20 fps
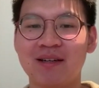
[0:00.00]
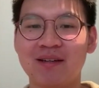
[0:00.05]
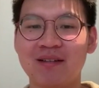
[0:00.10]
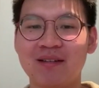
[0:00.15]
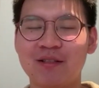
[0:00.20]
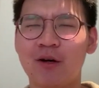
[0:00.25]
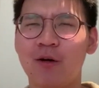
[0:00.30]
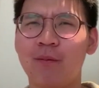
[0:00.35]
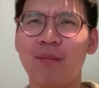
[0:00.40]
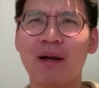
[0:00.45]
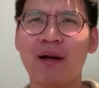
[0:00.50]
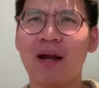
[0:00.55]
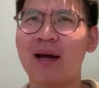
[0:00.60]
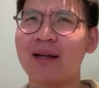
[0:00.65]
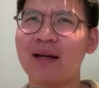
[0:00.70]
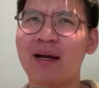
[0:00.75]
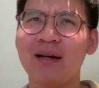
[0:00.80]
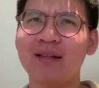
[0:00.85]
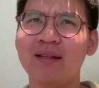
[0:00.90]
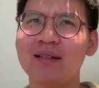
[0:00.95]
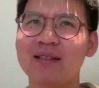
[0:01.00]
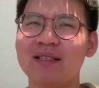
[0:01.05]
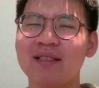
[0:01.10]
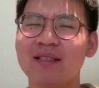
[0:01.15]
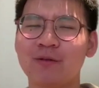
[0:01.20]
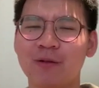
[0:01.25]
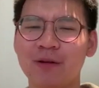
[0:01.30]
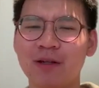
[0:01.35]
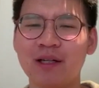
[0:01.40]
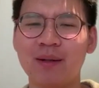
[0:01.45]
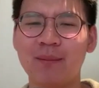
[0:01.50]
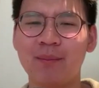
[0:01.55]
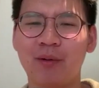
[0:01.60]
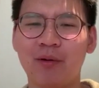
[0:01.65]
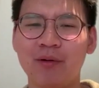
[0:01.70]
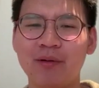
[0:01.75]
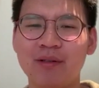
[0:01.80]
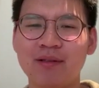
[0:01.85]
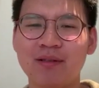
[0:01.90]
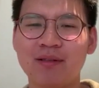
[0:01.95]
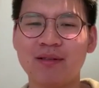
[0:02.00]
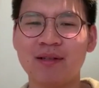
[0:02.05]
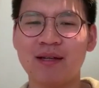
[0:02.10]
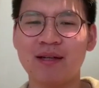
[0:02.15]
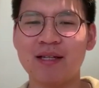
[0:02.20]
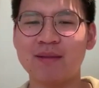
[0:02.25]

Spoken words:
So, but I think it's really important,